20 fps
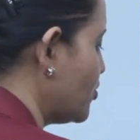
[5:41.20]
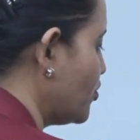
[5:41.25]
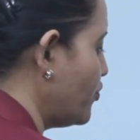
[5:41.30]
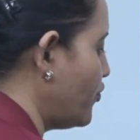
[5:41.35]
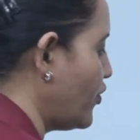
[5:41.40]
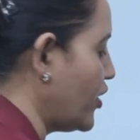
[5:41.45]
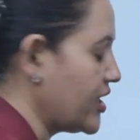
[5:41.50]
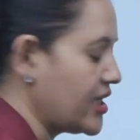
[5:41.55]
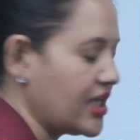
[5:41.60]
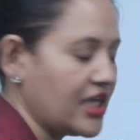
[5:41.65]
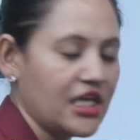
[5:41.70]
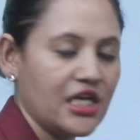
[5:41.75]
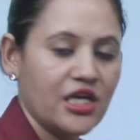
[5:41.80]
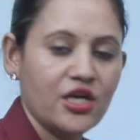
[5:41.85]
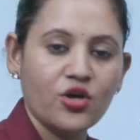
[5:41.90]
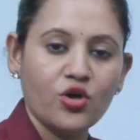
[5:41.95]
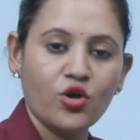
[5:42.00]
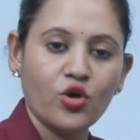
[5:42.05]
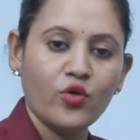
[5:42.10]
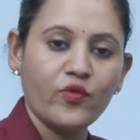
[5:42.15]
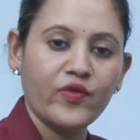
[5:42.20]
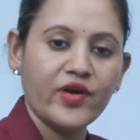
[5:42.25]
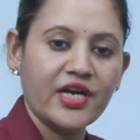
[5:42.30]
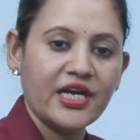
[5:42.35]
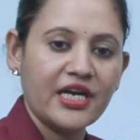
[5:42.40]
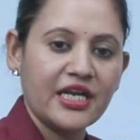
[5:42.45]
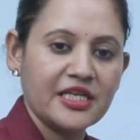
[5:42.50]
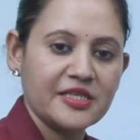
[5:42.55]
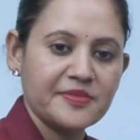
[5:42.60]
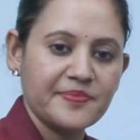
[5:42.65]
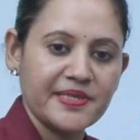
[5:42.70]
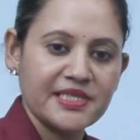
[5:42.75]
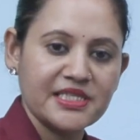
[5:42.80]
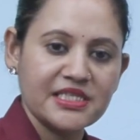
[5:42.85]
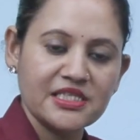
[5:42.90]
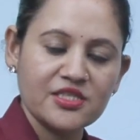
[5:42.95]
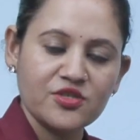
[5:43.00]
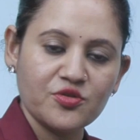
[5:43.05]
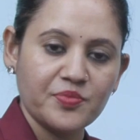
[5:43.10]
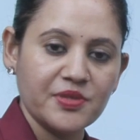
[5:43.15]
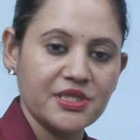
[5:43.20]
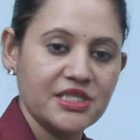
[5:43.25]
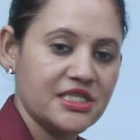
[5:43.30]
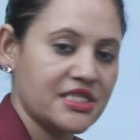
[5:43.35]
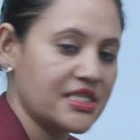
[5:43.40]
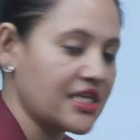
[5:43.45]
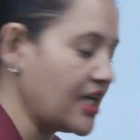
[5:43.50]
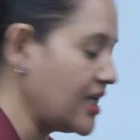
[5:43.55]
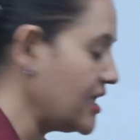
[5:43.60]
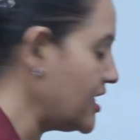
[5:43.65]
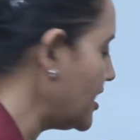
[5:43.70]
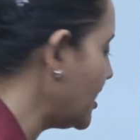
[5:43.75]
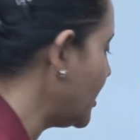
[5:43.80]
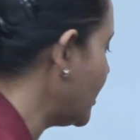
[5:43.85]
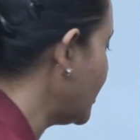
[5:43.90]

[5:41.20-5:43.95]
240, overhead expenses rupees 10.